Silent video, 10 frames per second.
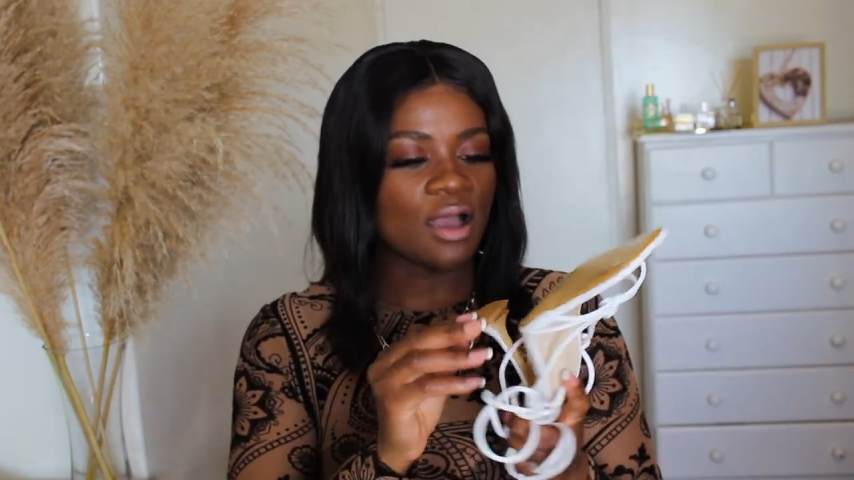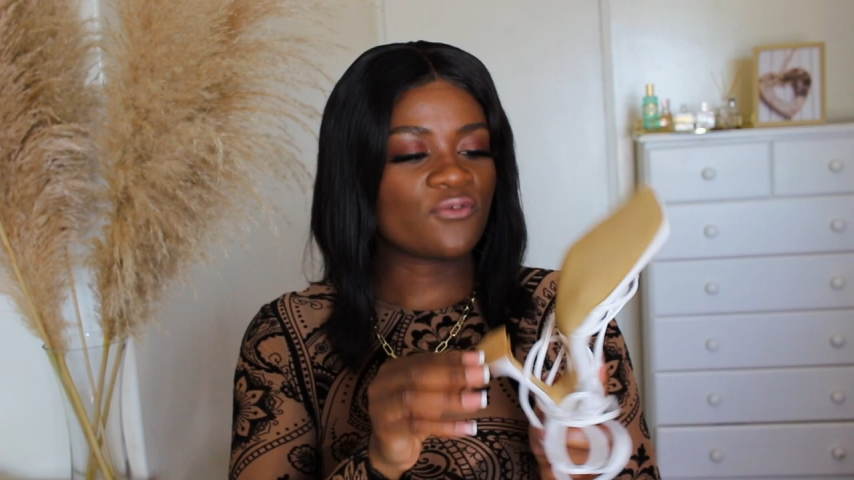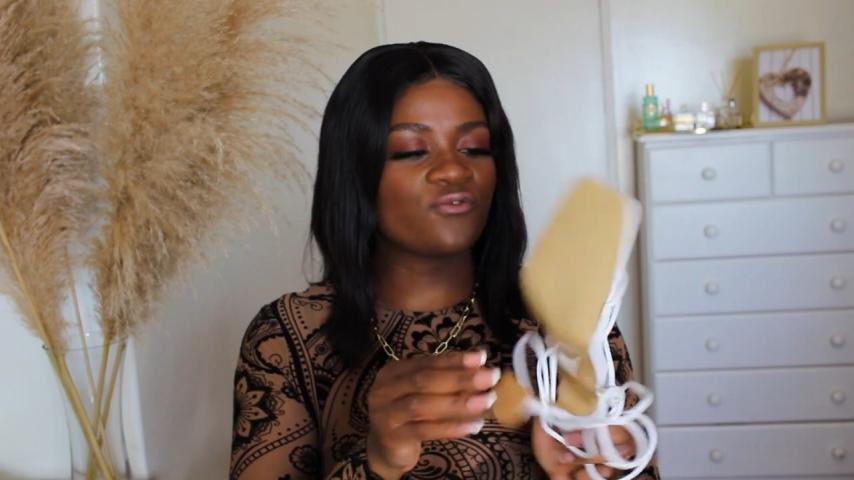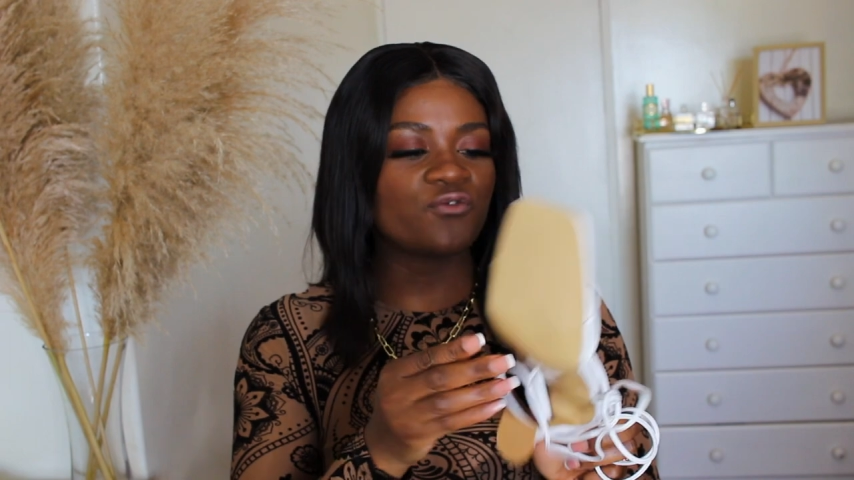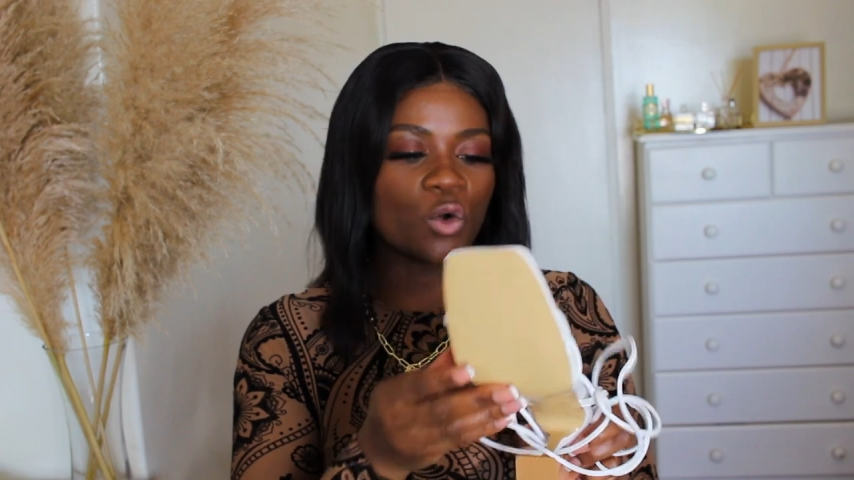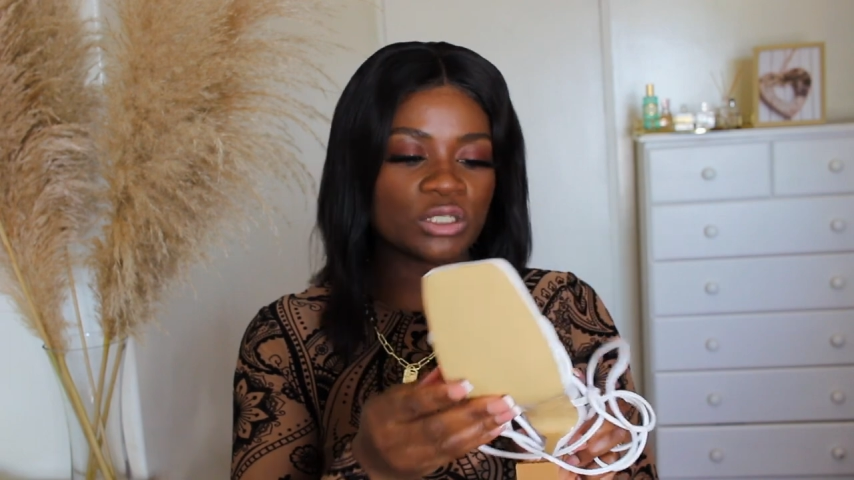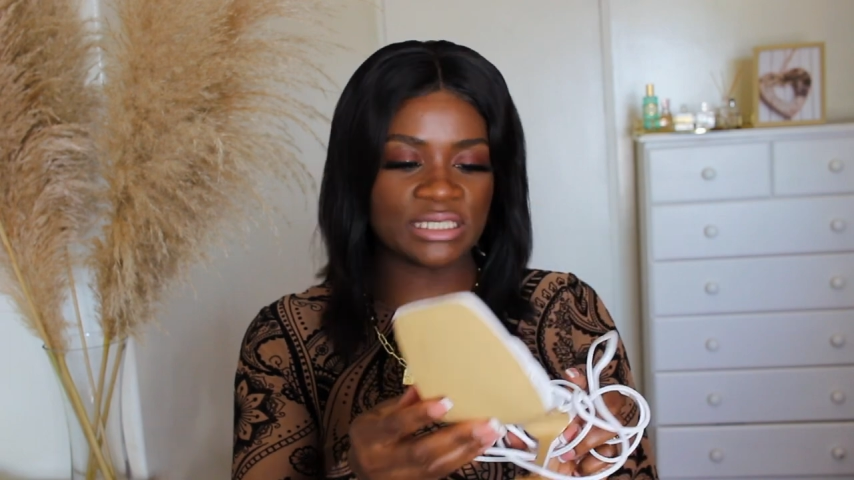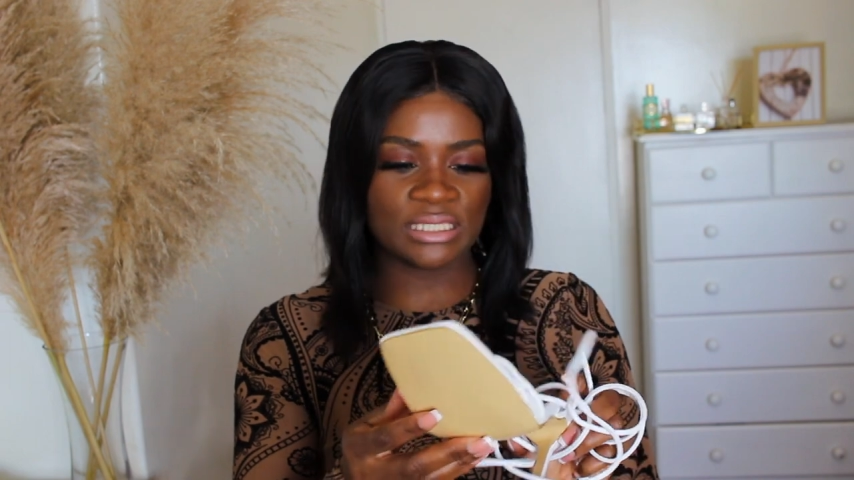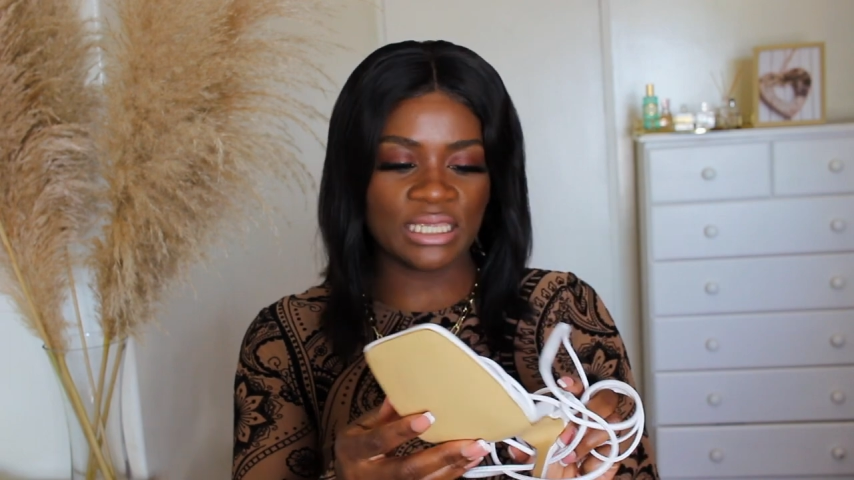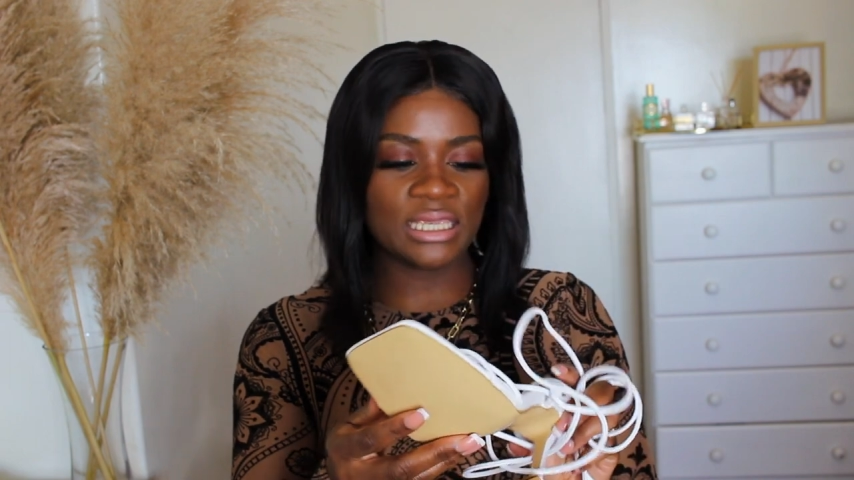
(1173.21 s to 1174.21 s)

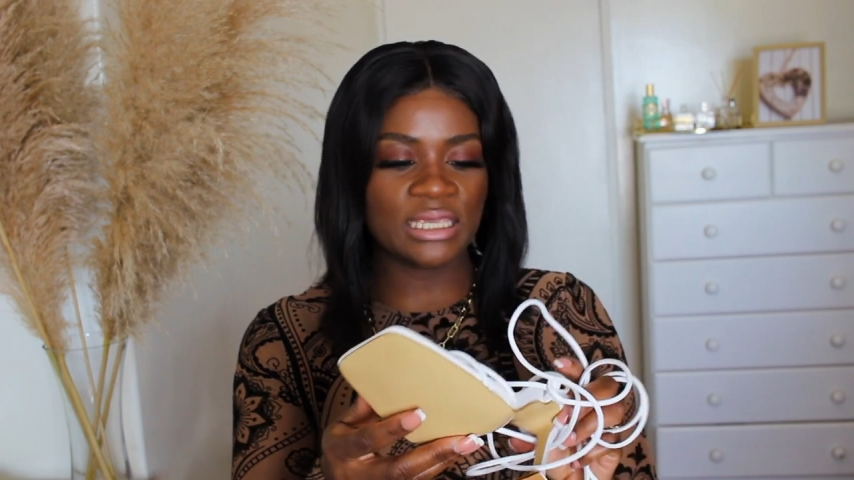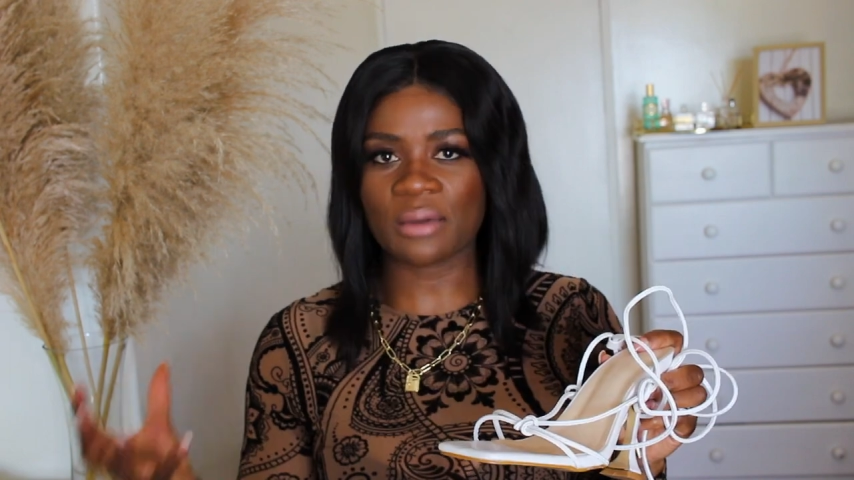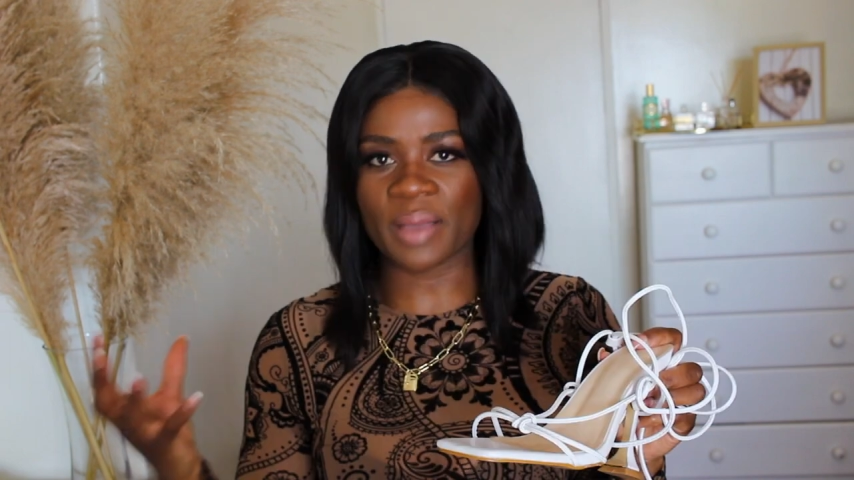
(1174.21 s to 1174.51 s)
40.